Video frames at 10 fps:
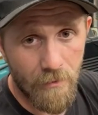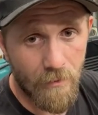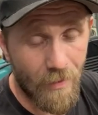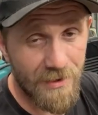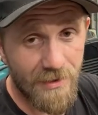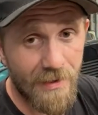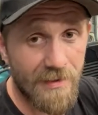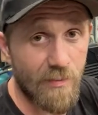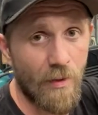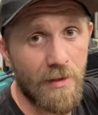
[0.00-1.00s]
Question
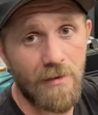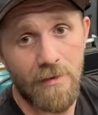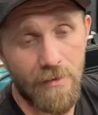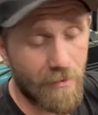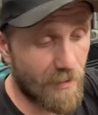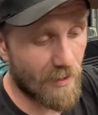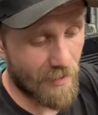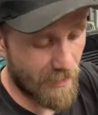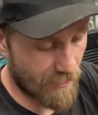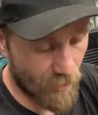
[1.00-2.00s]
is, what do you,
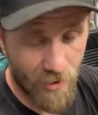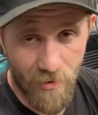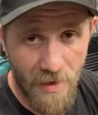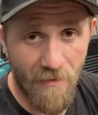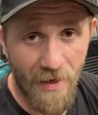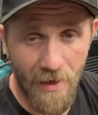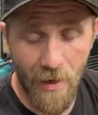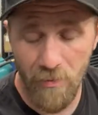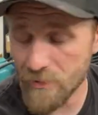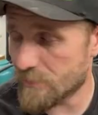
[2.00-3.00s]
what are you giving
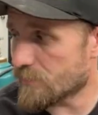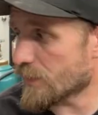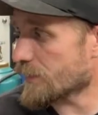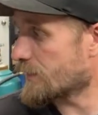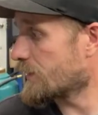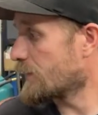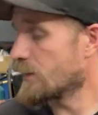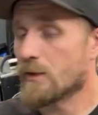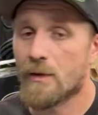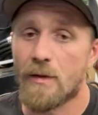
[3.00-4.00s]
up? But
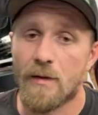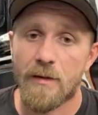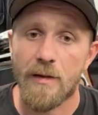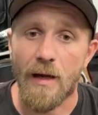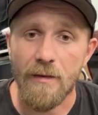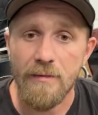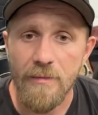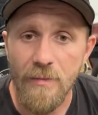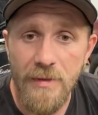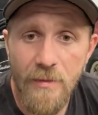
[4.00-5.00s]
yeah,
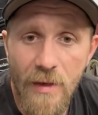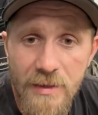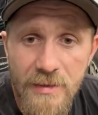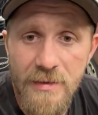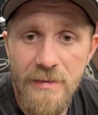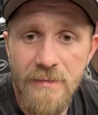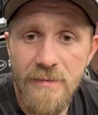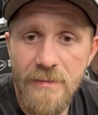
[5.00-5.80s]
with the questions.